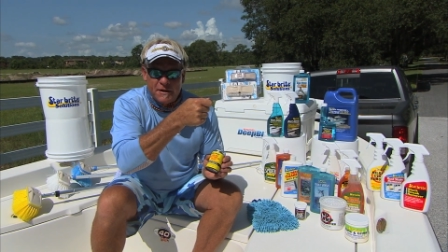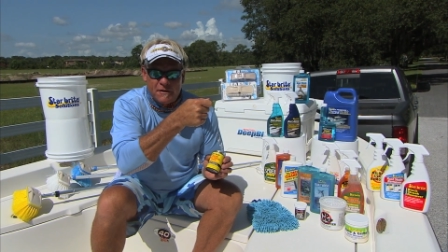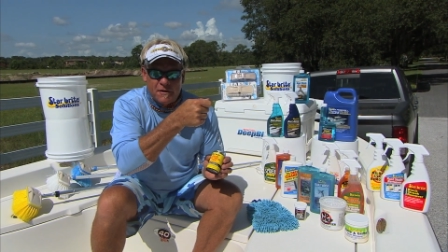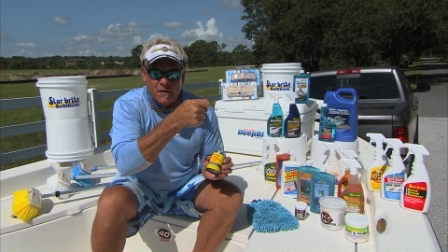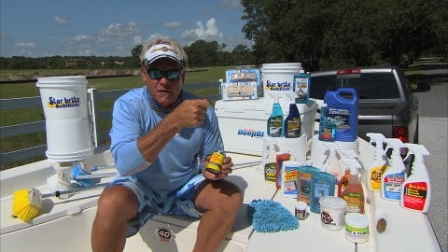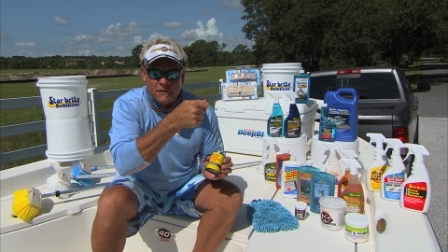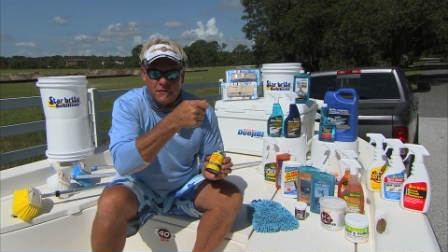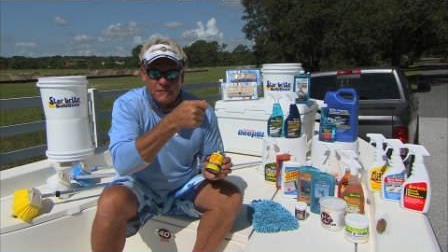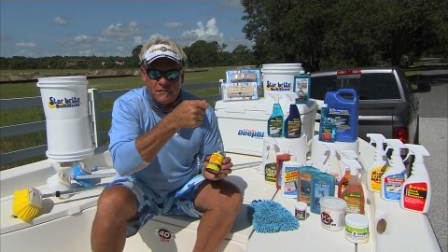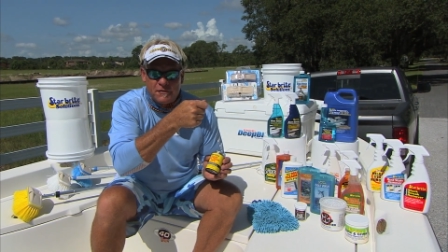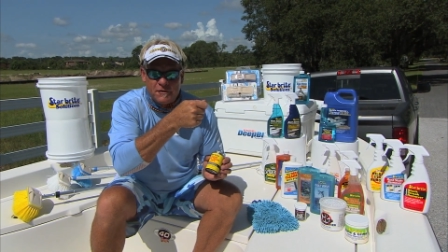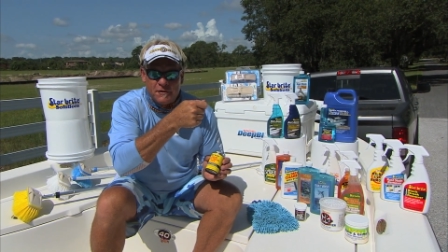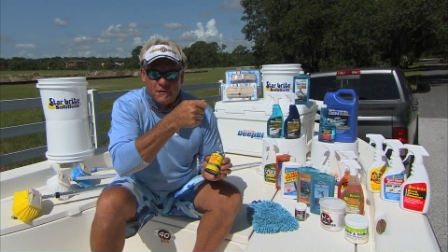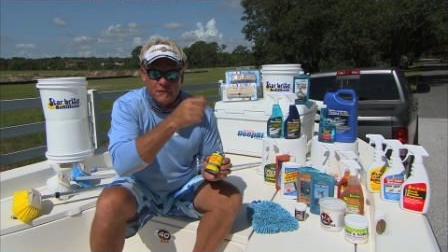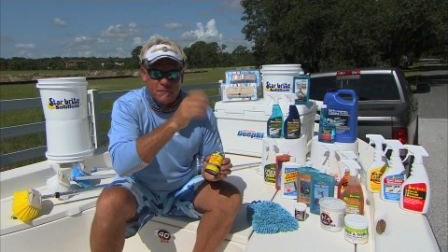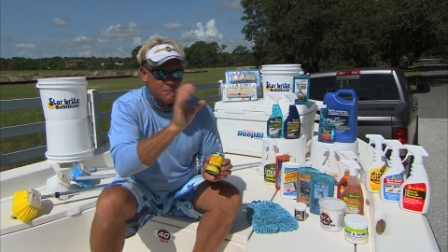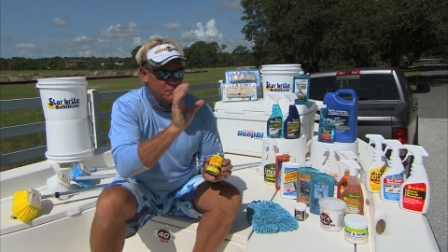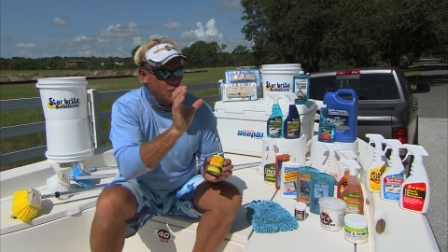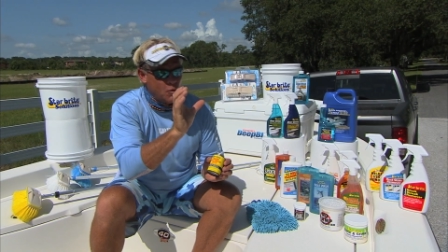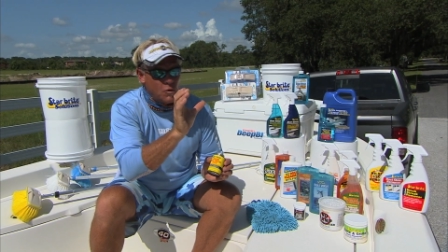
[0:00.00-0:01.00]
end onto
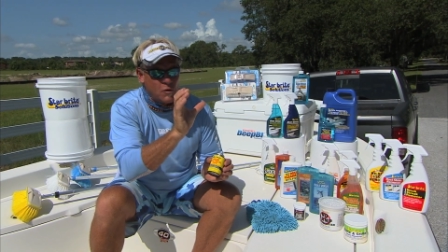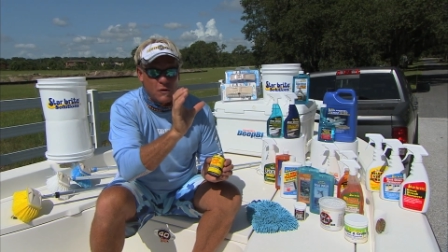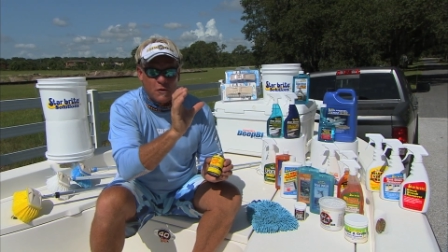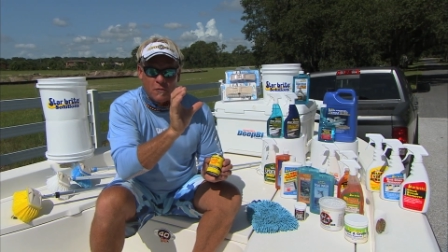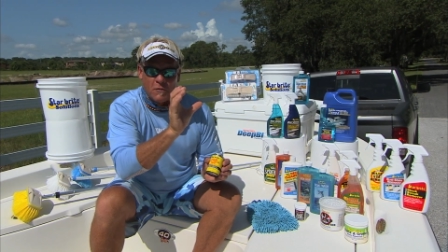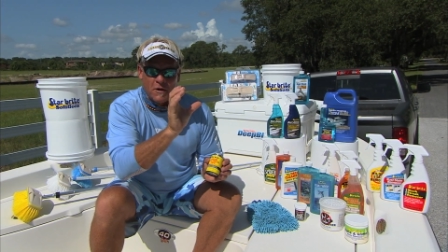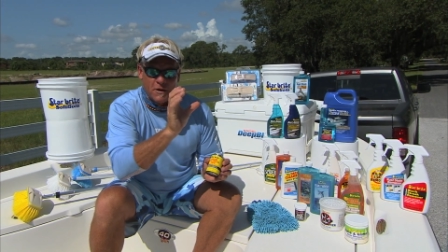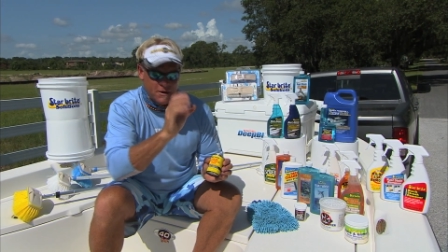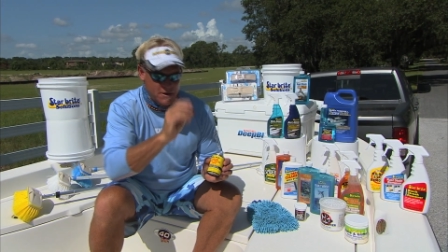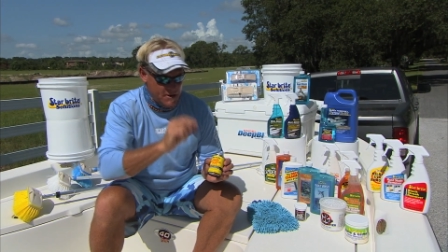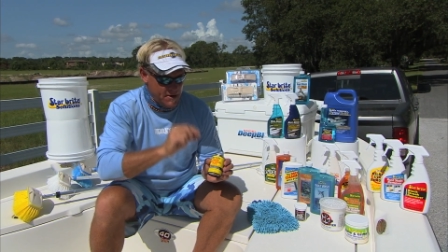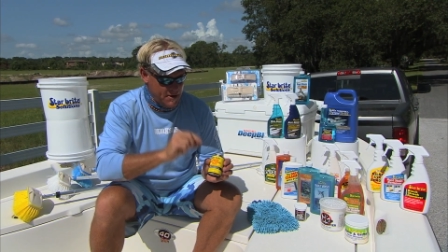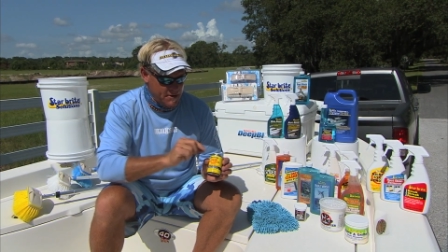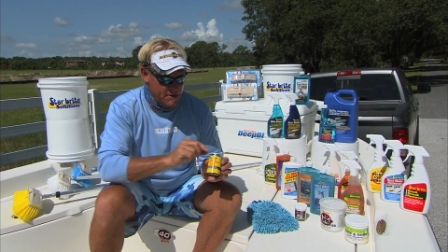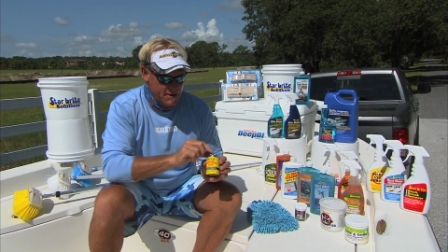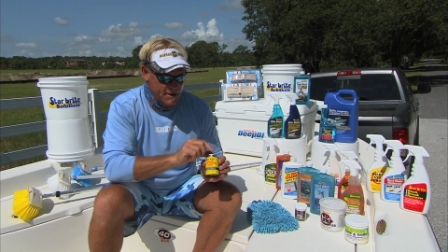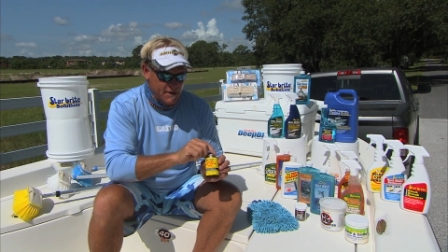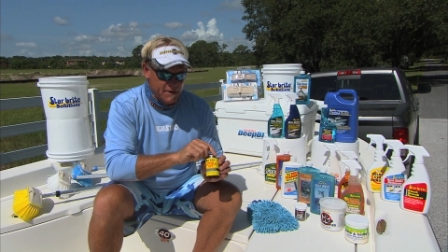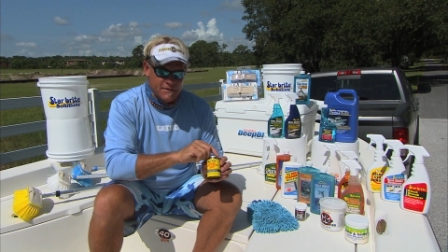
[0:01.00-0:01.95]
your board or whatnot,